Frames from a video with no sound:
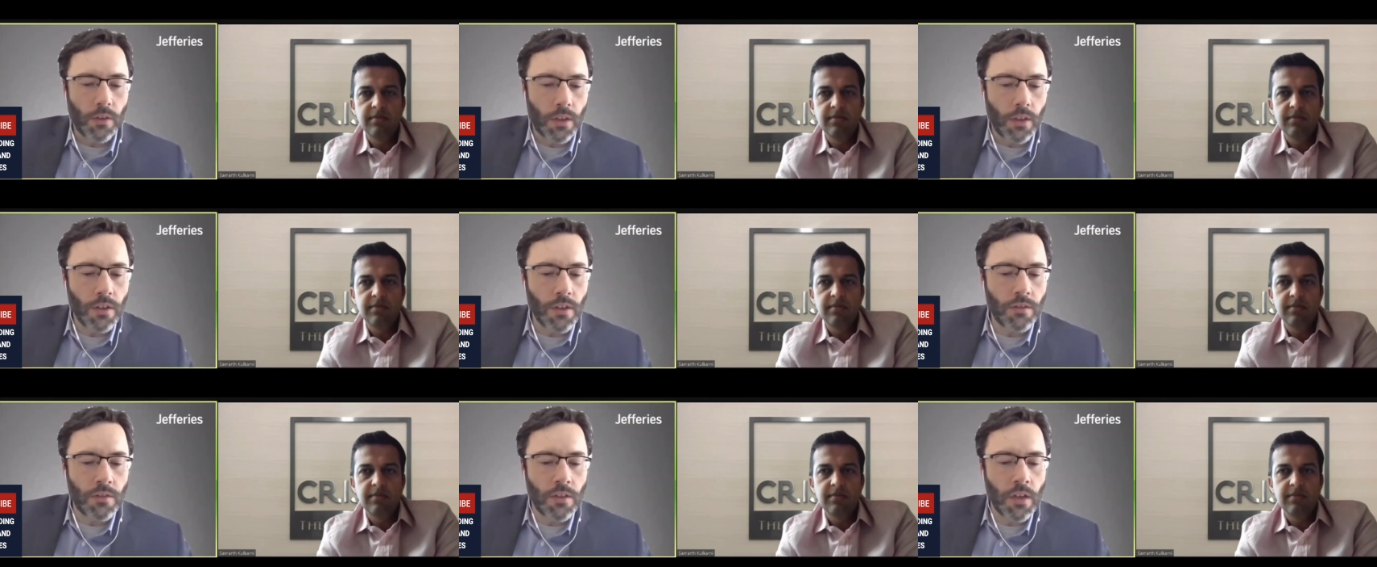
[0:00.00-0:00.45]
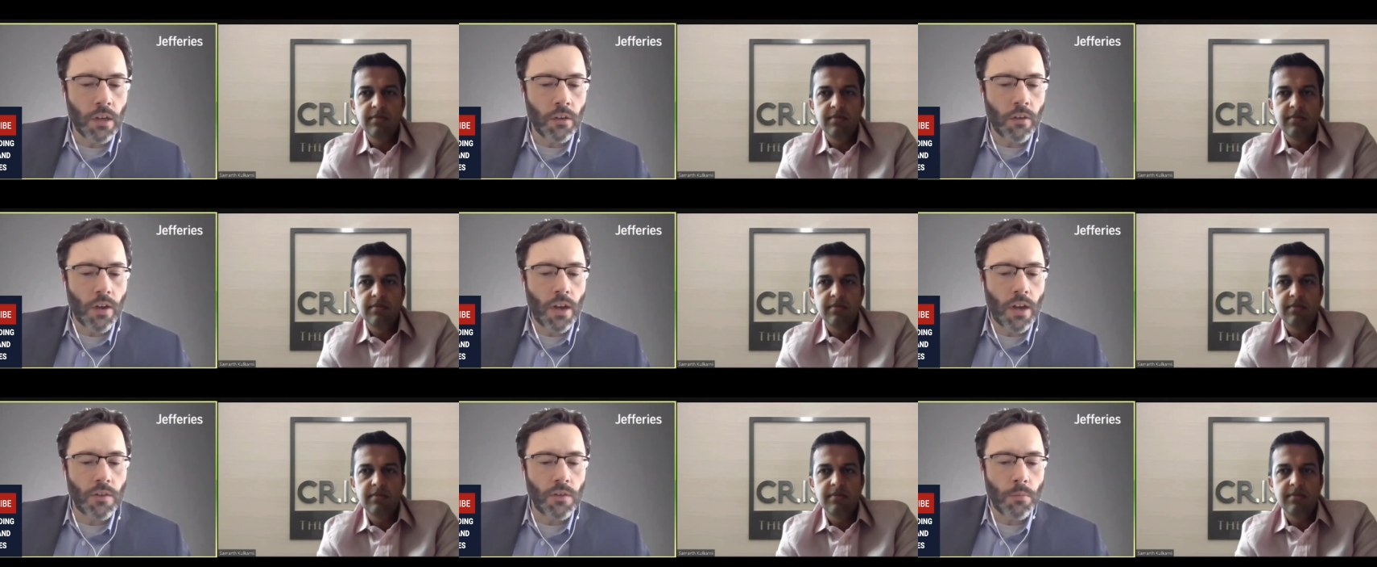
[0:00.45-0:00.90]
Speaker 1: to conditioning
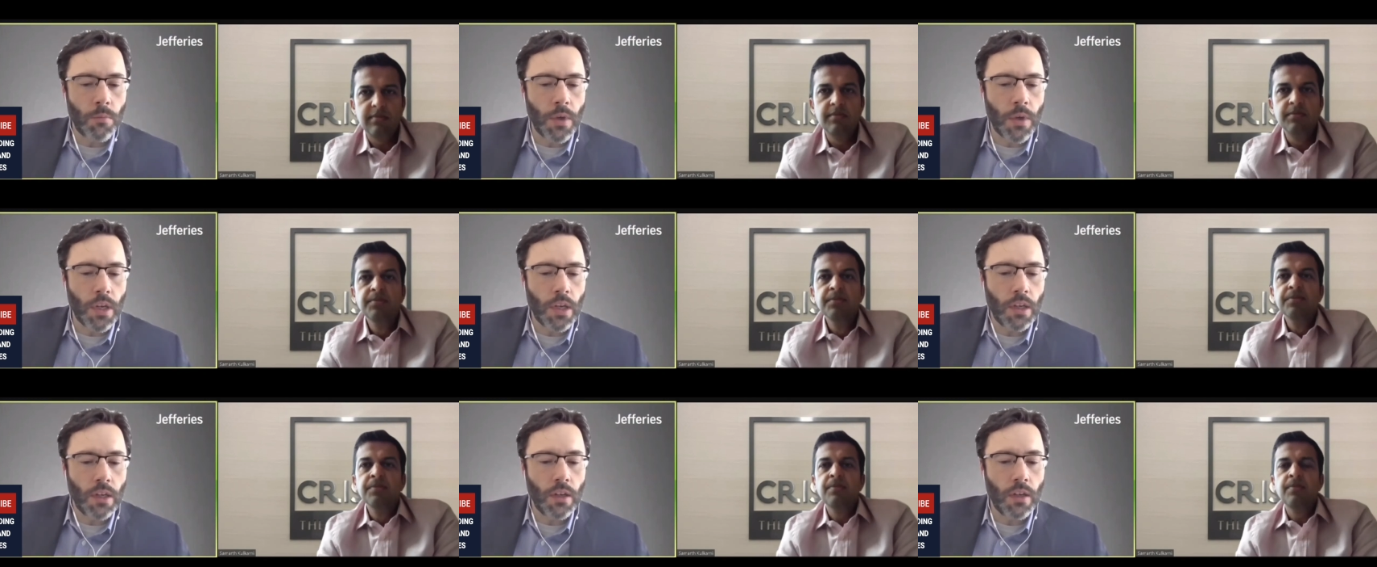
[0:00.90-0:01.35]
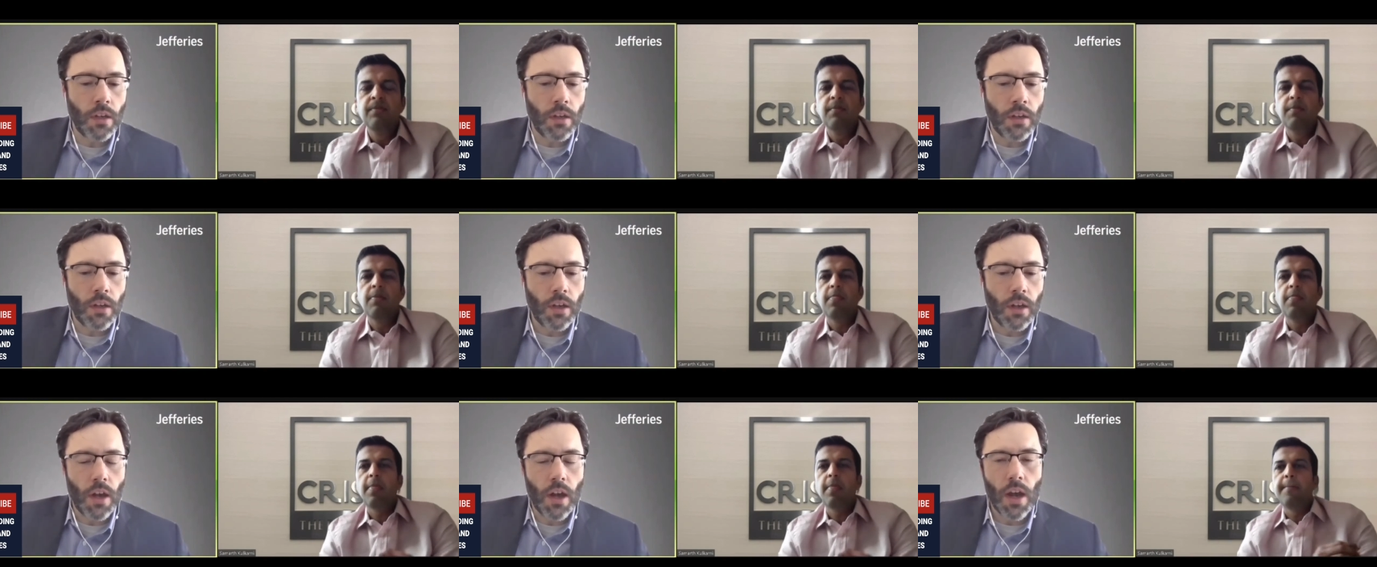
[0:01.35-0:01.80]
regimen
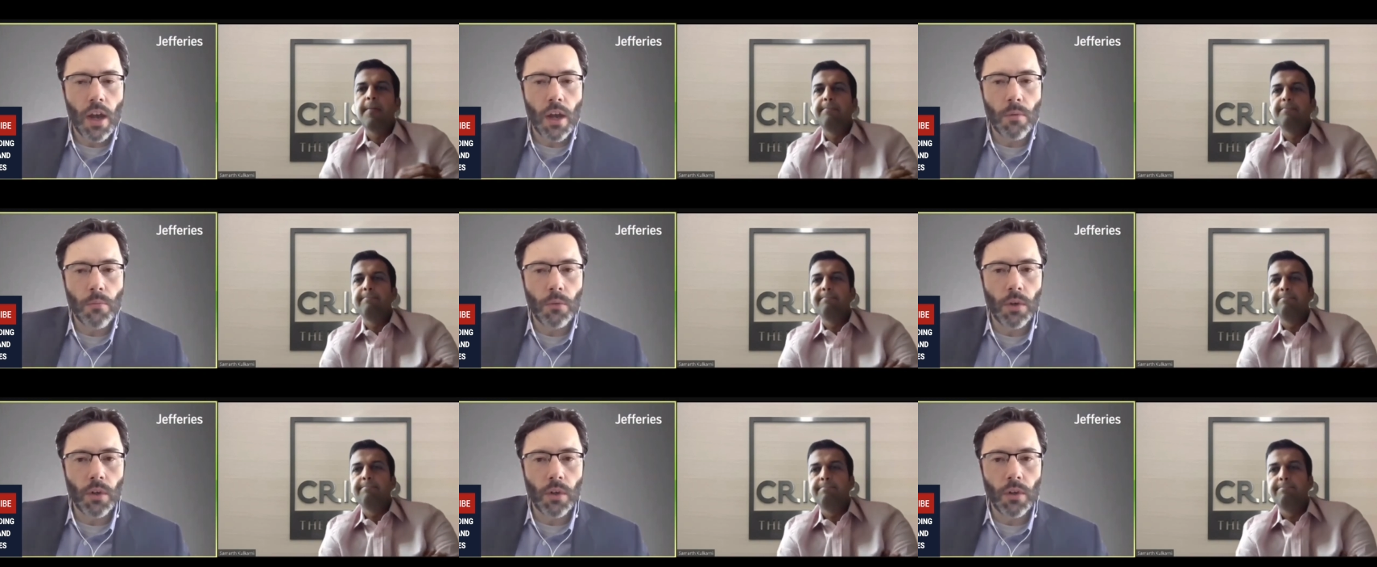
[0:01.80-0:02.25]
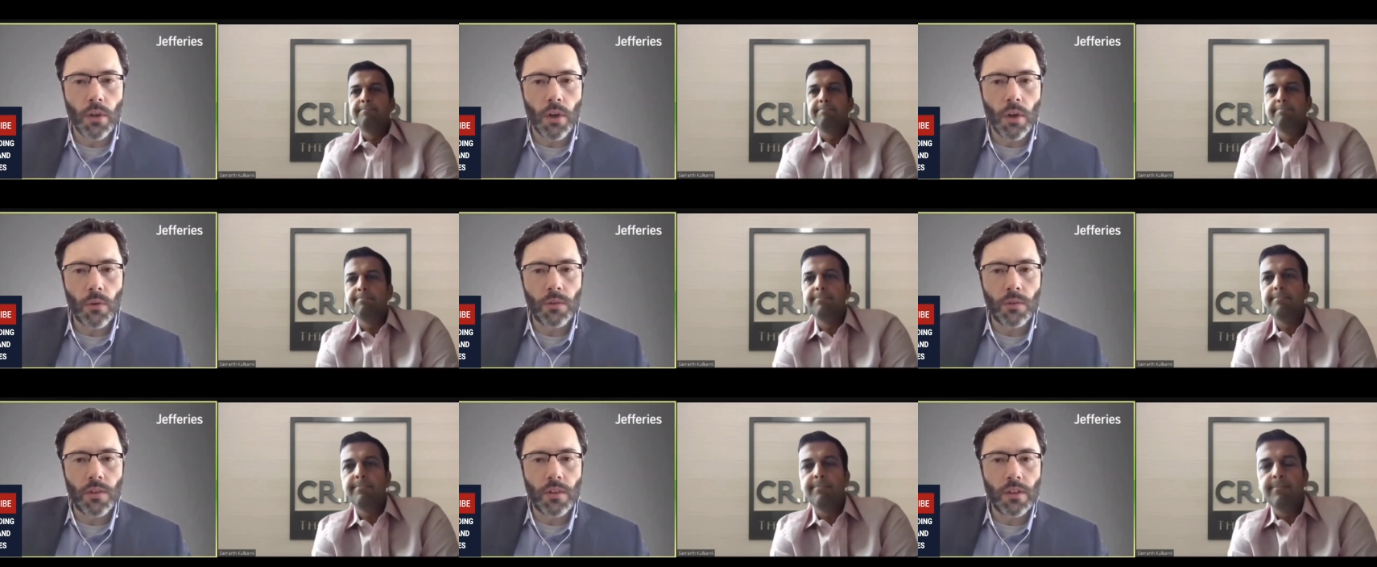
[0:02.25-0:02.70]
um, or
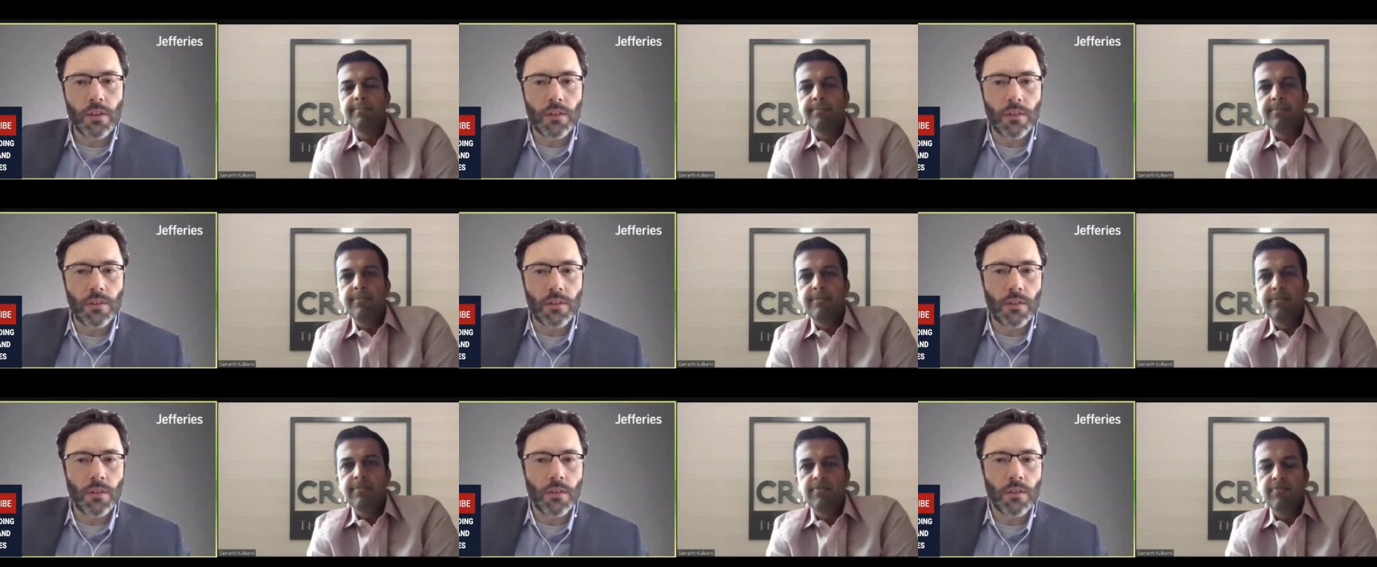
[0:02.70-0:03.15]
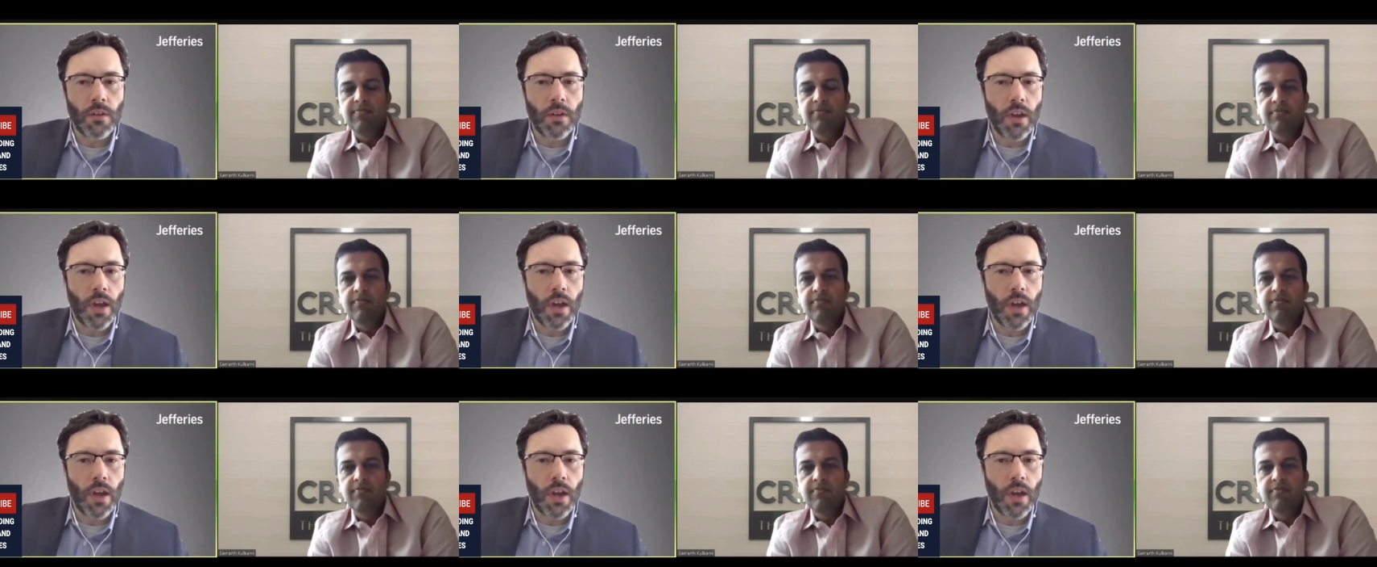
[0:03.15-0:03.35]
doses